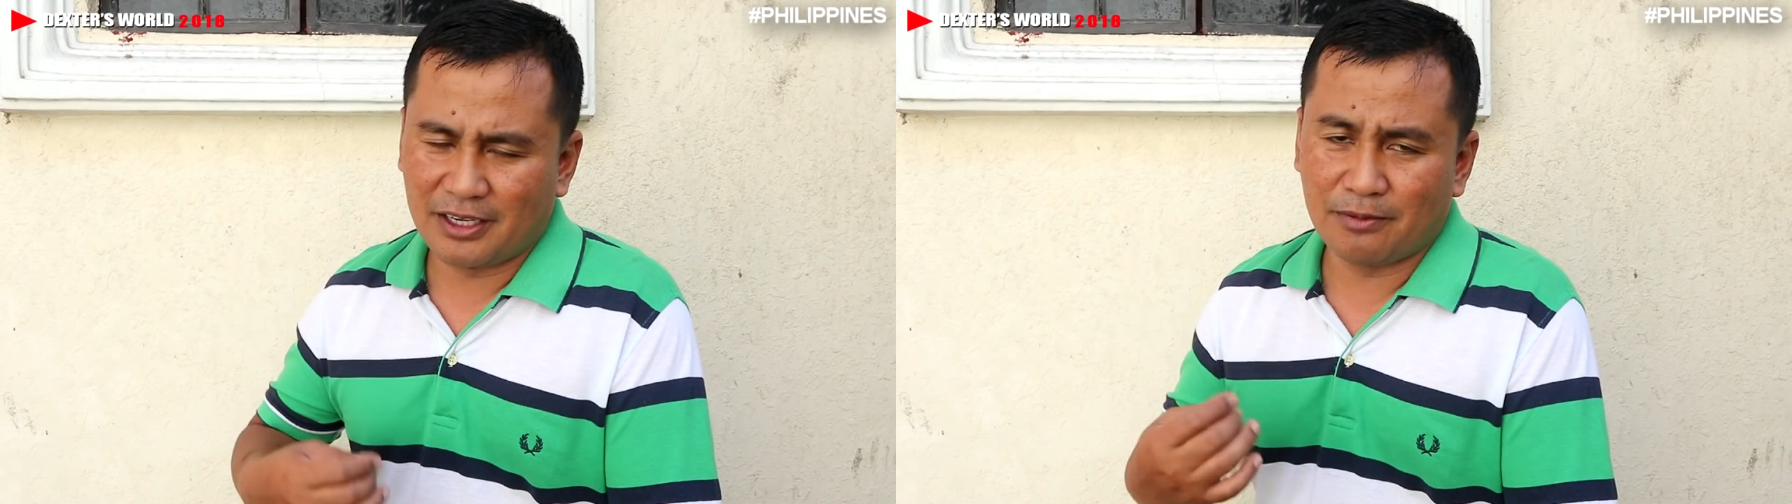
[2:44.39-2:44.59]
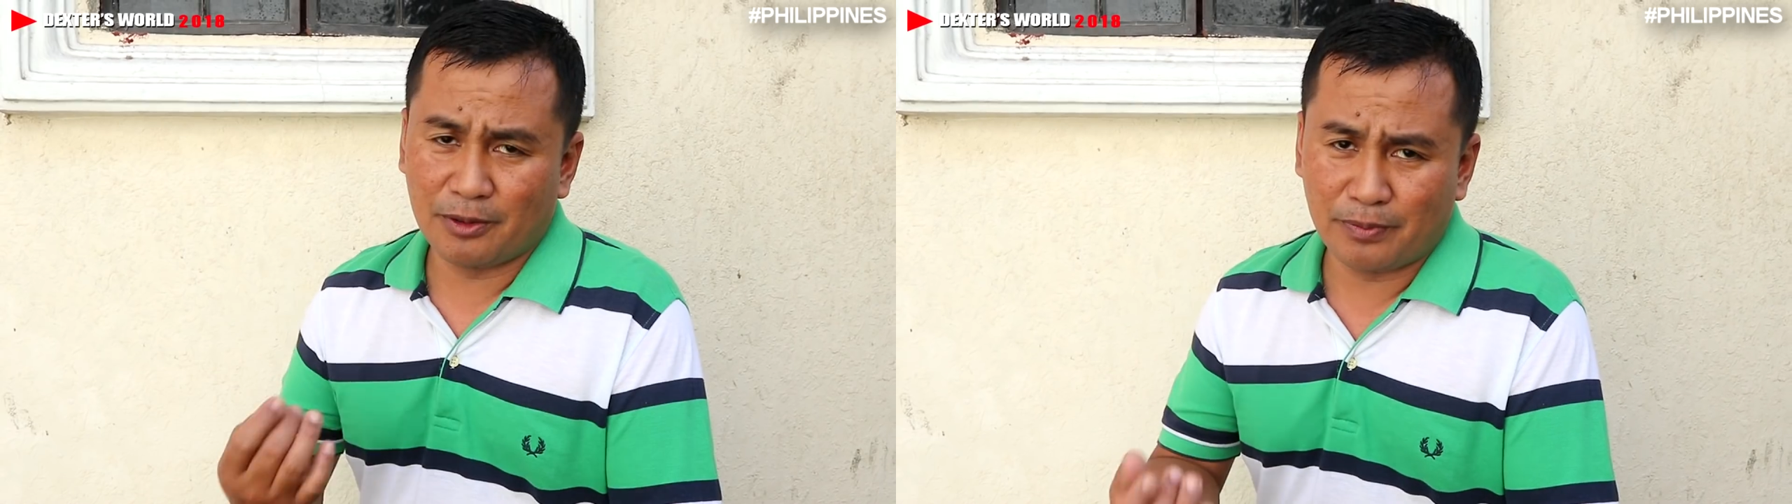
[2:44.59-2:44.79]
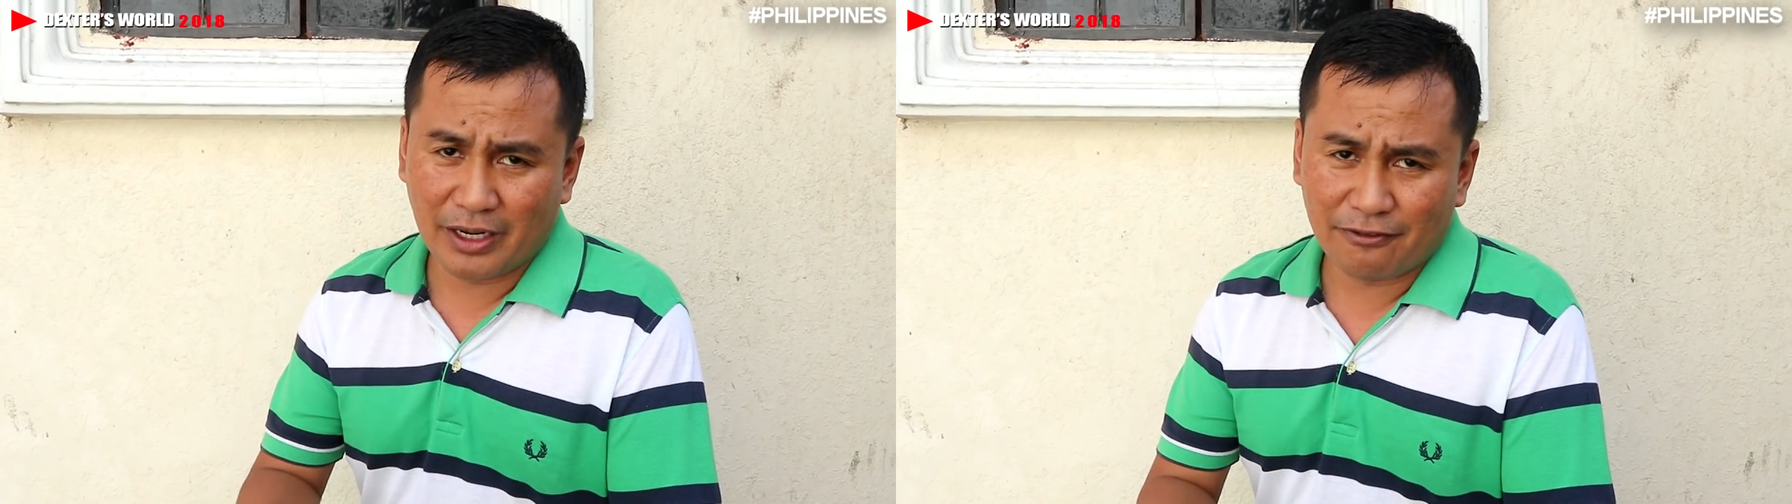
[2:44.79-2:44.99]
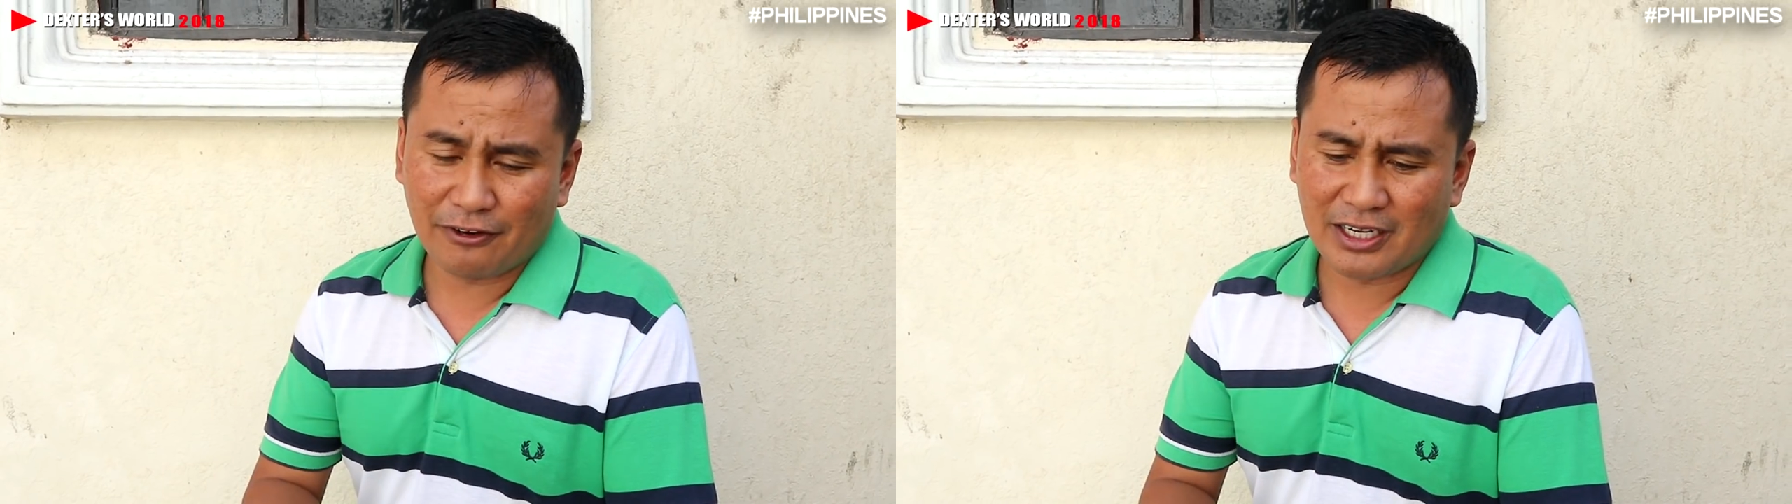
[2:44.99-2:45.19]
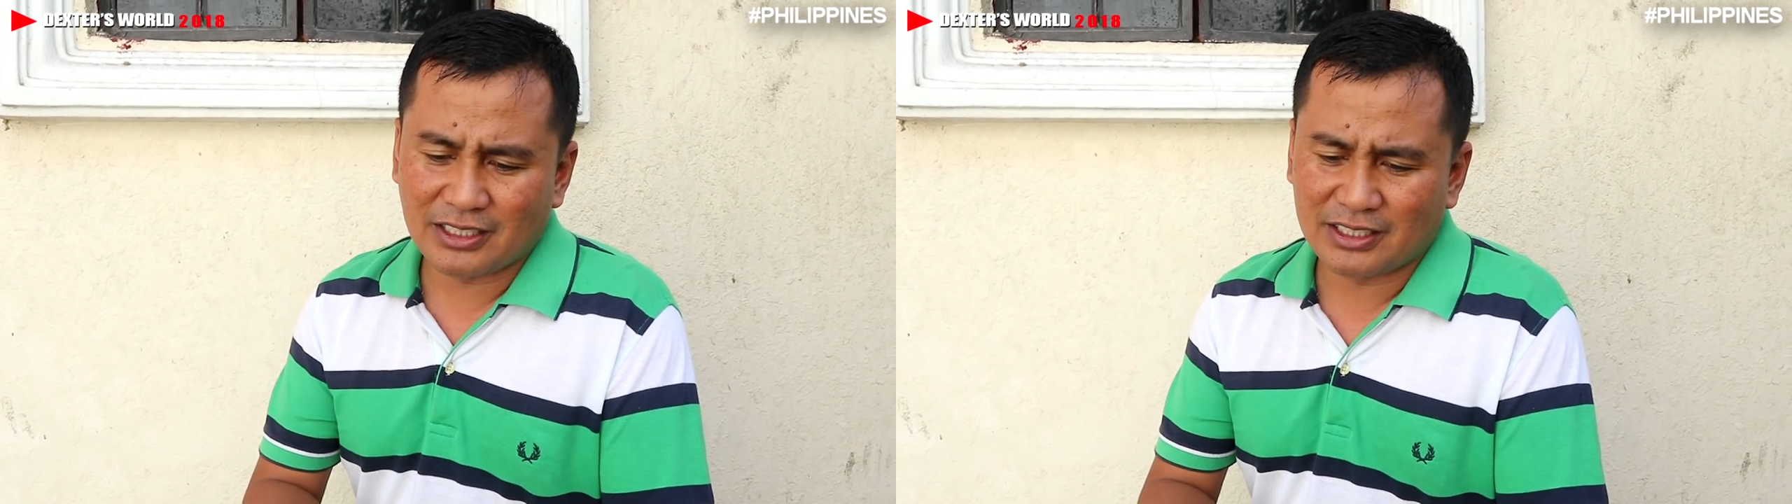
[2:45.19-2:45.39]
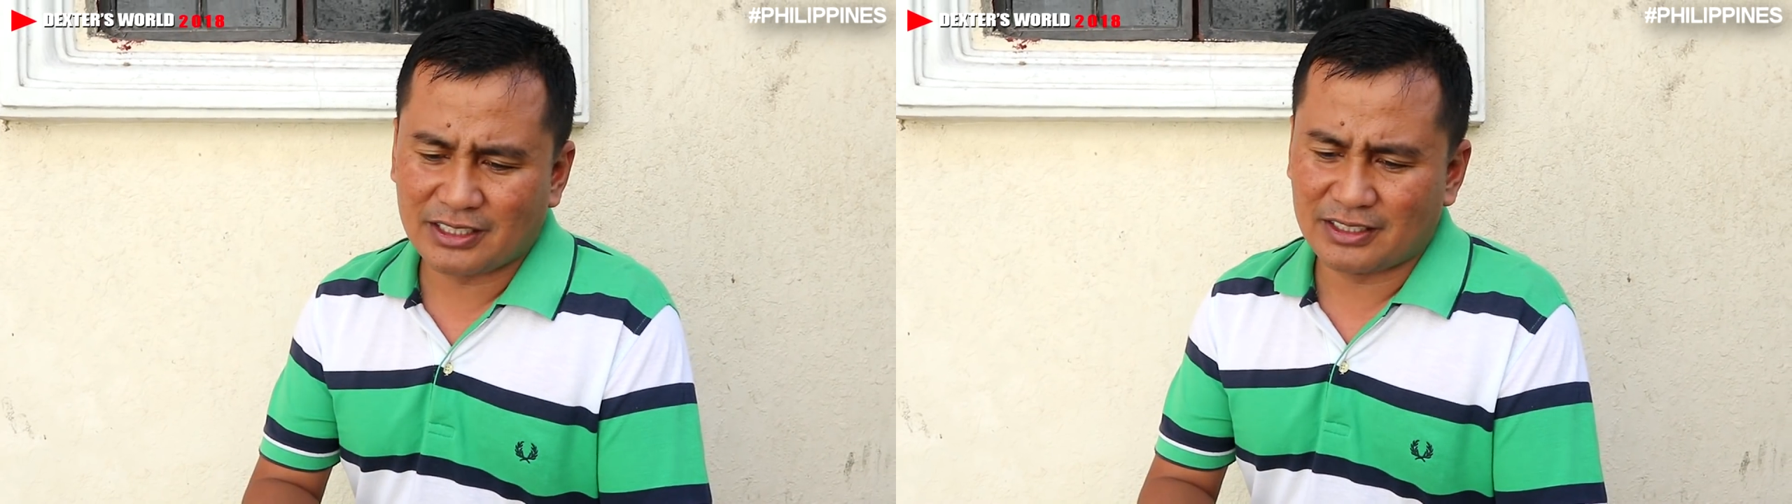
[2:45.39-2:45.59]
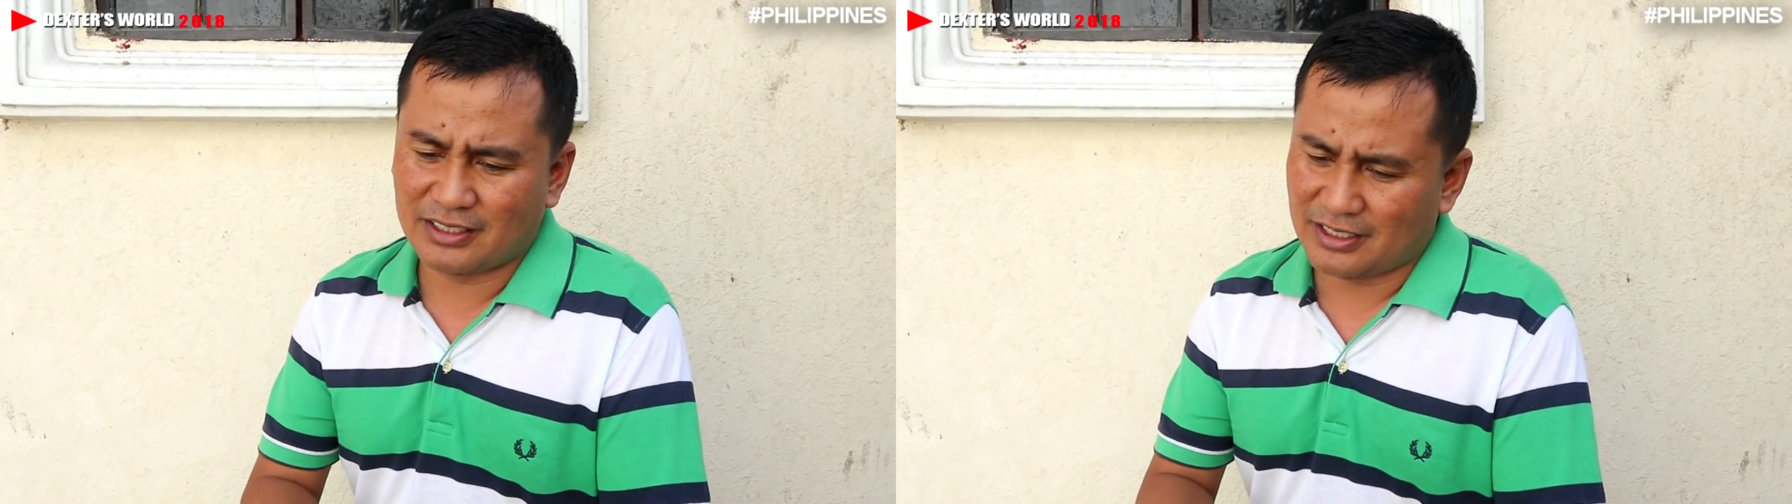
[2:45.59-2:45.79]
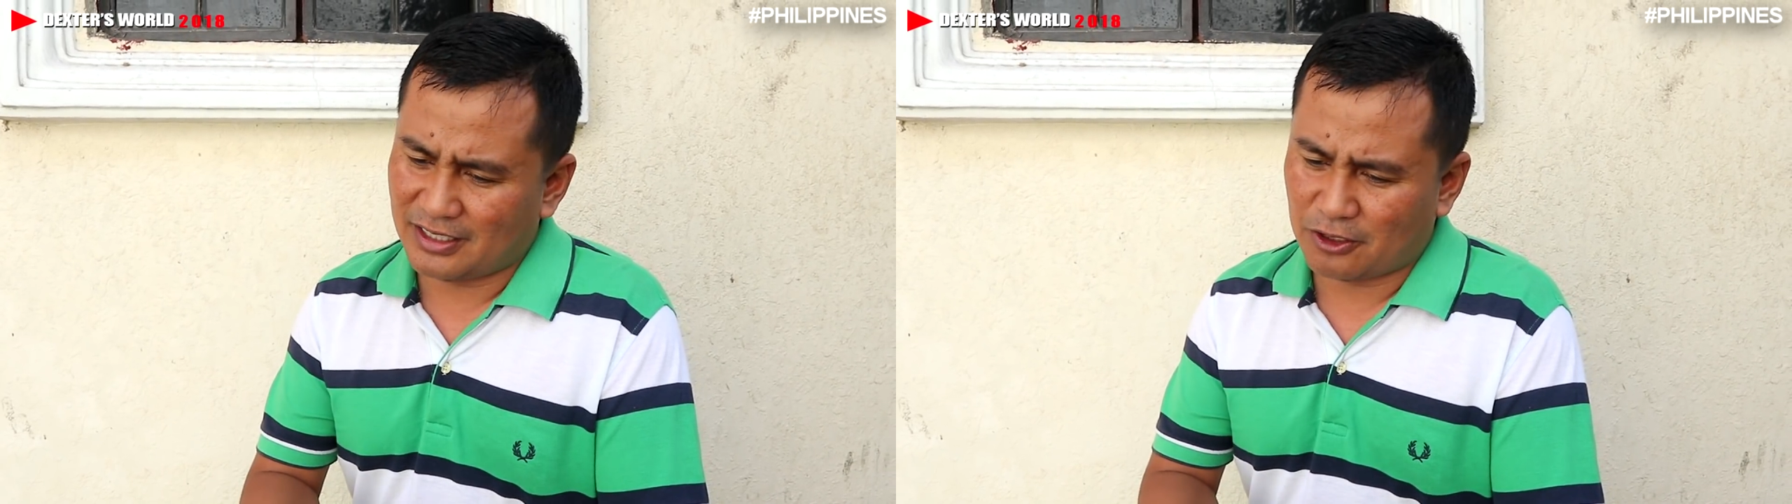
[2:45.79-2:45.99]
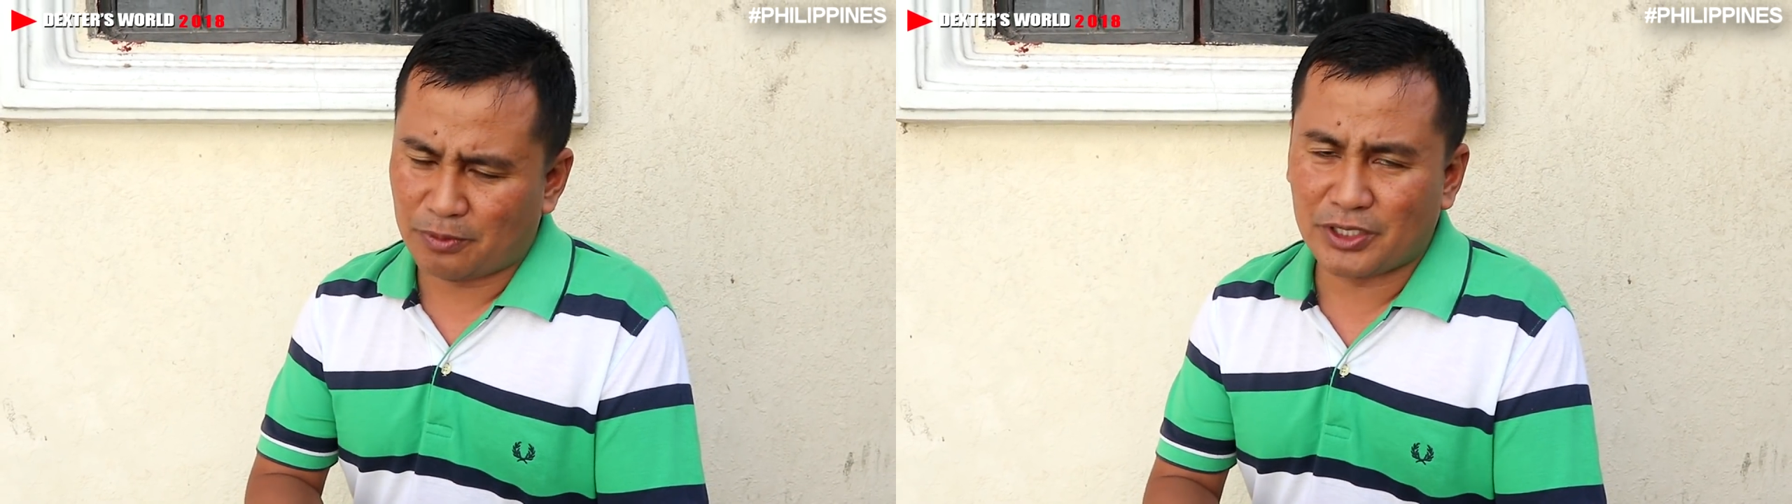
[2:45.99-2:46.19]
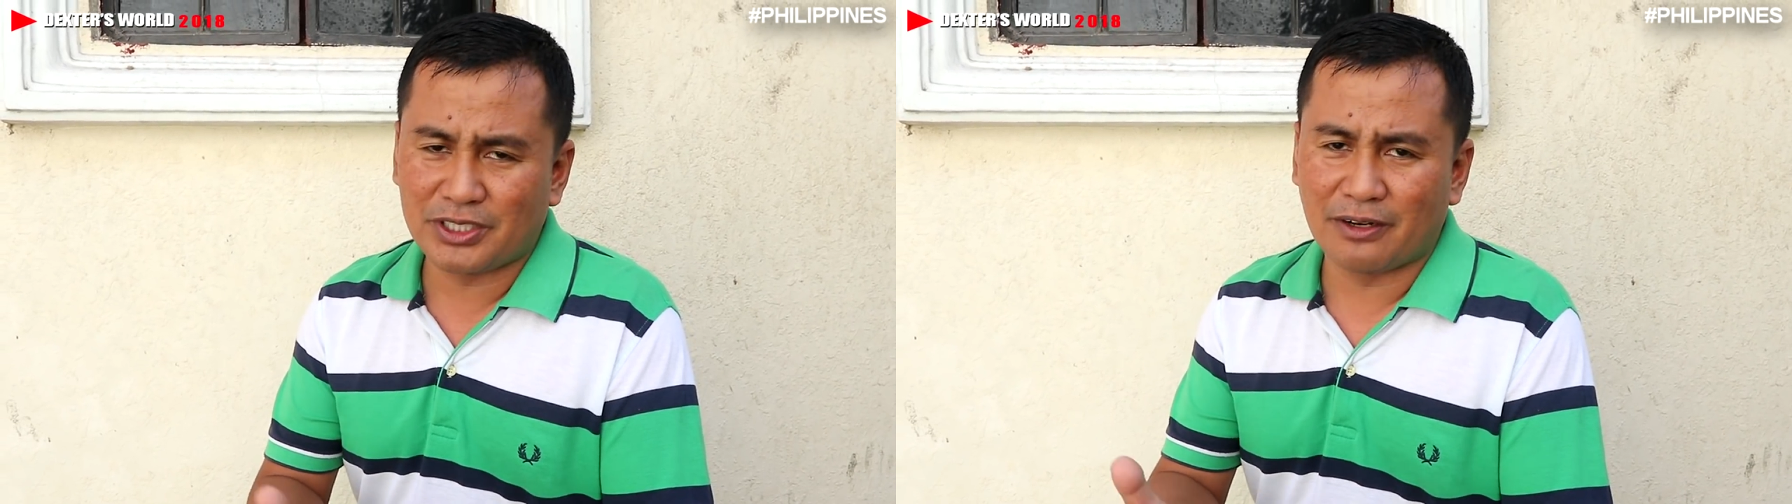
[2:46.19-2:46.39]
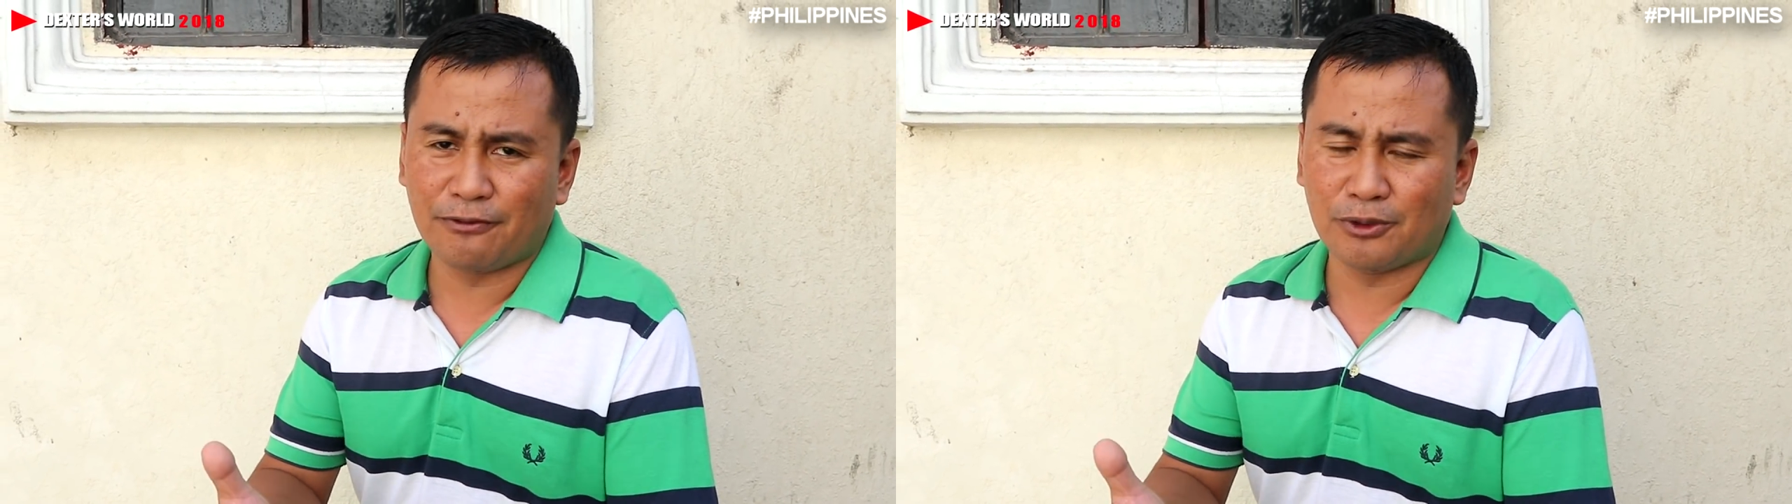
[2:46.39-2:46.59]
give the breakfast commercial